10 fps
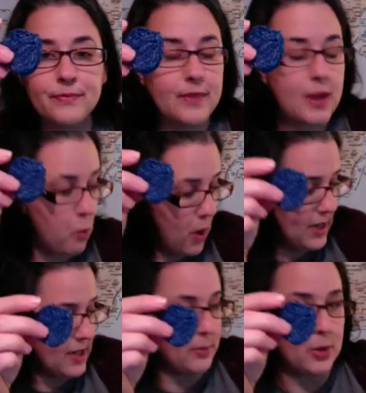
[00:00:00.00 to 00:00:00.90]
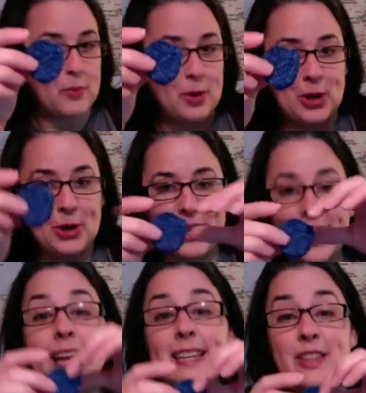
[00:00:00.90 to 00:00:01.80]
They wanted a bookmark,
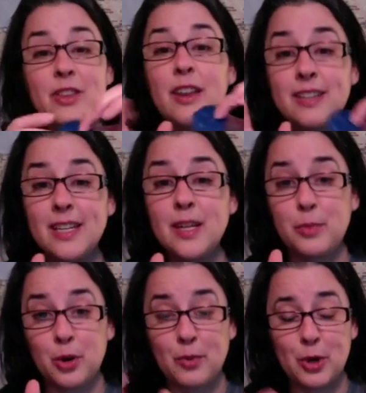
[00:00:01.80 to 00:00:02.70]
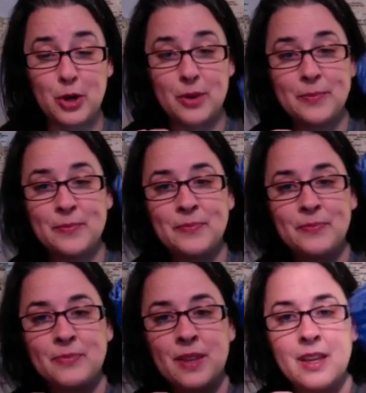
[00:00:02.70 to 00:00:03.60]
a knitted bookmark
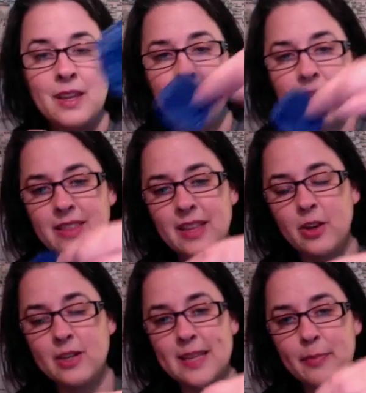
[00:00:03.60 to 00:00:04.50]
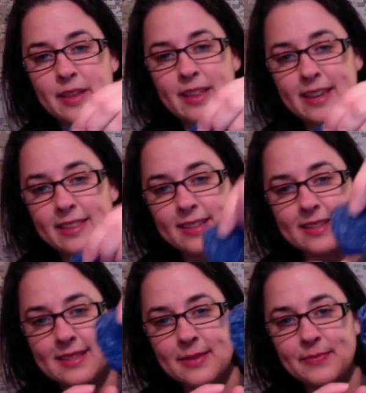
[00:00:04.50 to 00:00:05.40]
that looked something like
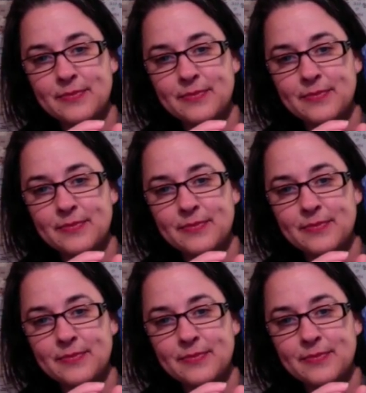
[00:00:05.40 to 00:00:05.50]
this.